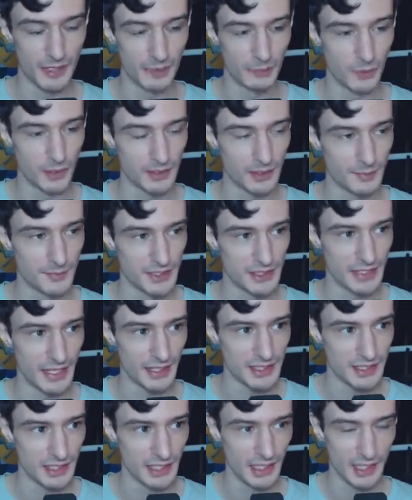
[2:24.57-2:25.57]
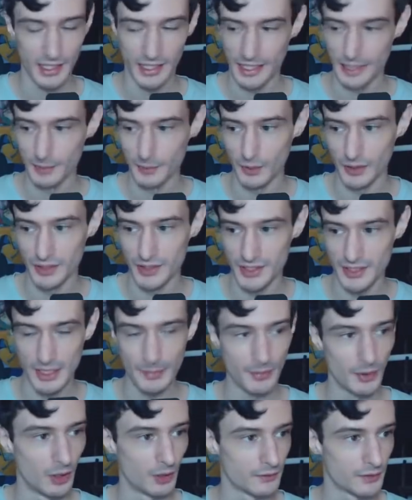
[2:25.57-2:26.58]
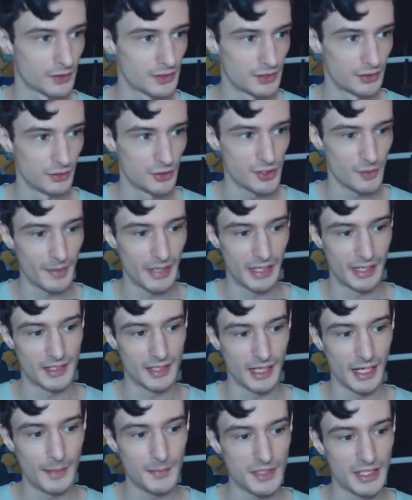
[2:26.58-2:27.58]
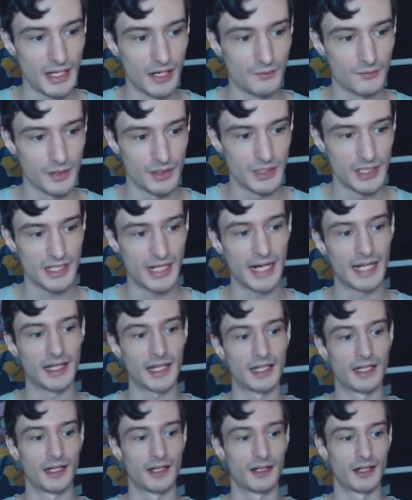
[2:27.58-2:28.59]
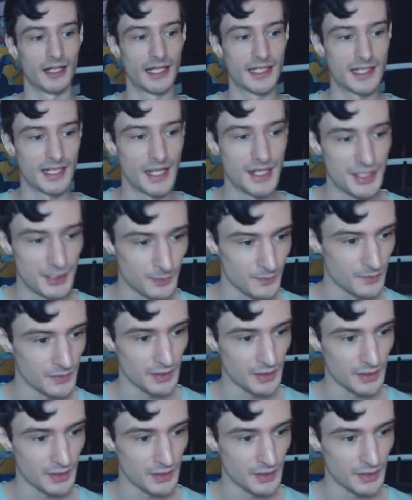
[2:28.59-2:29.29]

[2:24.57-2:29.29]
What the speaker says: what comes next, and I'm going to skip over to Japan Times now for this highlighted area that says,